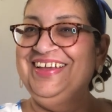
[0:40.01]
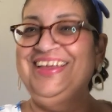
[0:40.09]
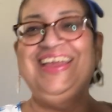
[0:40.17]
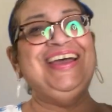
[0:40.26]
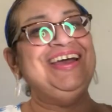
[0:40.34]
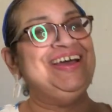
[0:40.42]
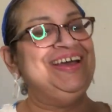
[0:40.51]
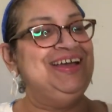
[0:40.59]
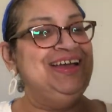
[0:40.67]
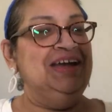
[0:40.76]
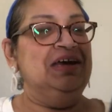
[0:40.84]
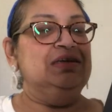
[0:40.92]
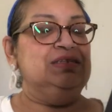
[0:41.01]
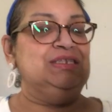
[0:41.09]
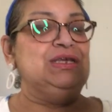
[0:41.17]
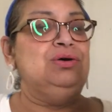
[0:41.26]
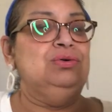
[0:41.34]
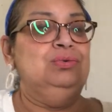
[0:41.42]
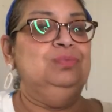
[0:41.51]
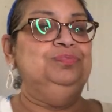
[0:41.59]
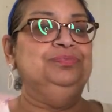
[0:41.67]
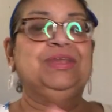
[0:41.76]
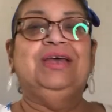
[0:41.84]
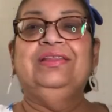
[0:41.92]
Yeah. So,
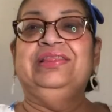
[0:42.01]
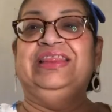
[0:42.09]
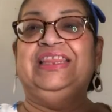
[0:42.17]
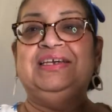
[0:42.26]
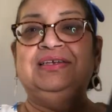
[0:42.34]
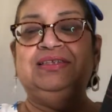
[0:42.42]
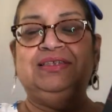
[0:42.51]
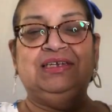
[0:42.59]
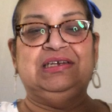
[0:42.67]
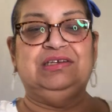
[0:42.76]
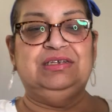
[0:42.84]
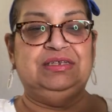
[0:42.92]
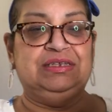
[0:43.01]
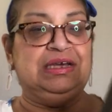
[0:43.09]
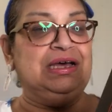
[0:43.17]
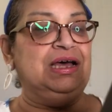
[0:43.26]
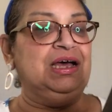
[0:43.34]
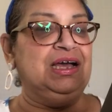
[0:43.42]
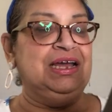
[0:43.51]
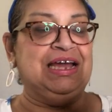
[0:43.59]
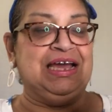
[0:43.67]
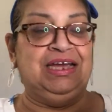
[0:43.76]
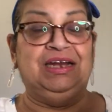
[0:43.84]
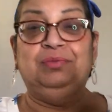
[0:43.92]
this is an
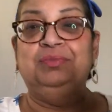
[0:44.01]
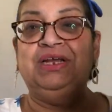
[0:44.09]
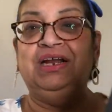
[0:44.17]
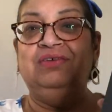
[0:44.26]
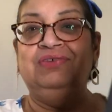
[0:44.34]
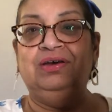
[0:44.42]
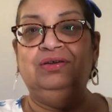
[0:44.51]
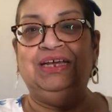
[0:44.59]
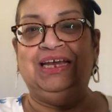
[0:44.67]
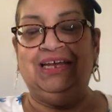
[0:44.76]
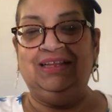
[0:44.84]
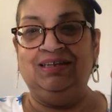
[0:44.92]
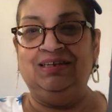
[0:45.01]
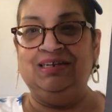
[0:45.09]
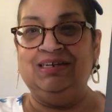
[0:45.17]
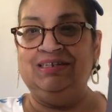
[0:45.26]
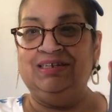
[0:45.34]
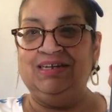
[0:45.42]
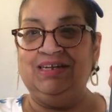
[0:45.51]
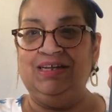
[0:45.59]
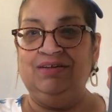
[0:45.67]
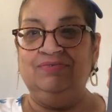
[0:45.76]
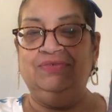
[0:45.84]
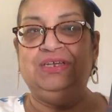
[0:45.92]
item that I found at the
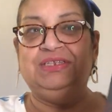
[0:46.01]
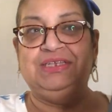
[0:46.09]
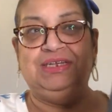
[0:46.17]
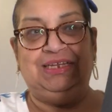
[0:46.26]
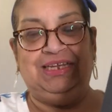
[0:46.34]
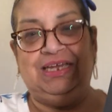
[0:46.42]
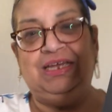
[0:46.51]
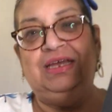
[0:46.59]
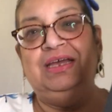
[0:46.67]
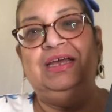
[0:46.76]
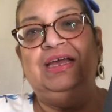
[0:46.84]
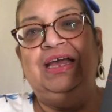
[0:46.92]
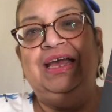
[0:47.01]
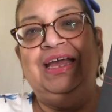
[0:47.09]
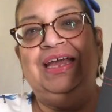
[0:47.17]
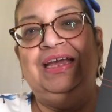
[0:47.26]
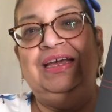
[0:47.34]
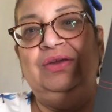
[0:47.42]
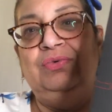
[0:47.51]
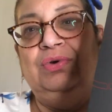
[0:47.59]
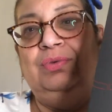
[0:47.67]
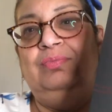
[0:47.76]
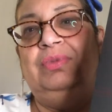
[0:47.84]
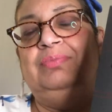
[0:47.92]
DT recently. And,
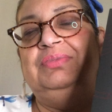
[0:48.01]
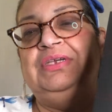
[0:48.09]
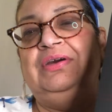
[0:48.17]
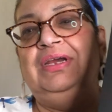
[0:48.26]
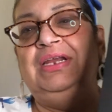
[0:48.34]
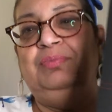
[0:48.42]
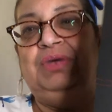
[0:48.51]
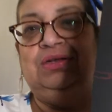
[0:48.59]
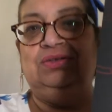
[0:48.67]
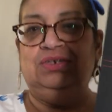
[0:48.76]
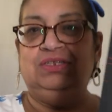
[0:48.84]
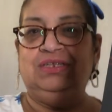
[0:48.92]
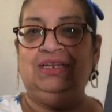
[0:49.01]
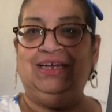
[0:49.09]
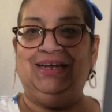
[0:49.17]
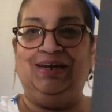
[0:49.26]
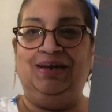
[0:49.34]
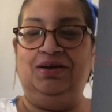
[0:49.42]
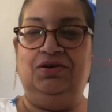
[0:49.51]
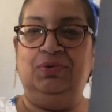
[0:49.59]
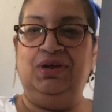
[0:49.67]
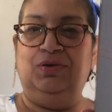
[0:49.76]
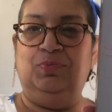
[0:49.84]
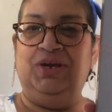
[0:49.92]
let me adjust the lighting here a
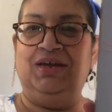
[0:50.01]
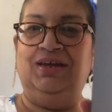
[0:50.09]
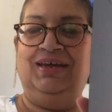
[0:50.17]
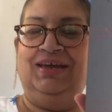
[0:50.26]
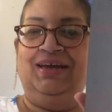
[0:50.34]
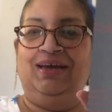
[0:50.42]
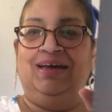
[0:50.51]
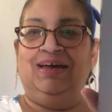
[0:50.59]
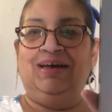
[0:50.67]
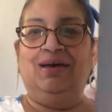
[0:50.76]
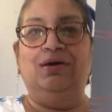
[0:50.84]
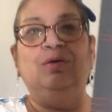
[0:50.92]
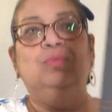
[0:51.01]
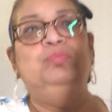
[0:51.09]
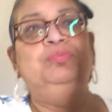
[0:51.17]
little bit. let